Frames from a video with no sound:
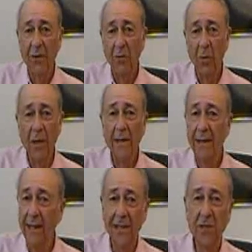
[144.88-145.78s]

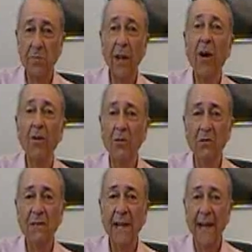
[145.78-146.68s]
would
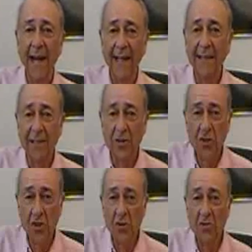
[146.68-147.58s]
explode and
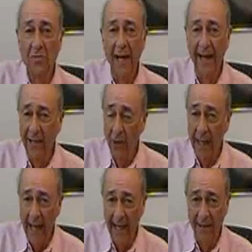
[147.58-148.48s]
consume any
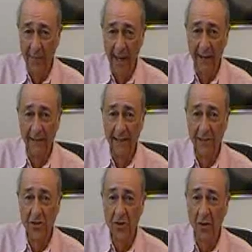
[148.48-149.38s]
organic matter in
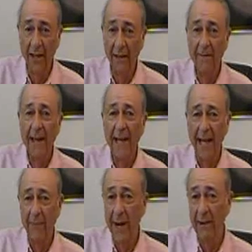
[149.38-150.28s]
the soil.
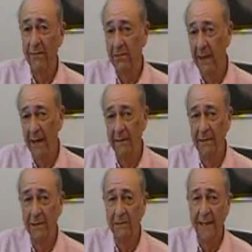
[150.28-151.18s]
At about
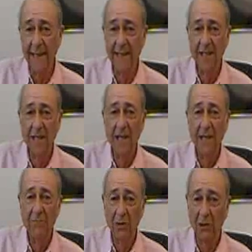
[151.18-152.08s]
300 degrees,
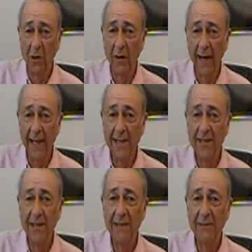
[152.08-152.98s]
perchlorates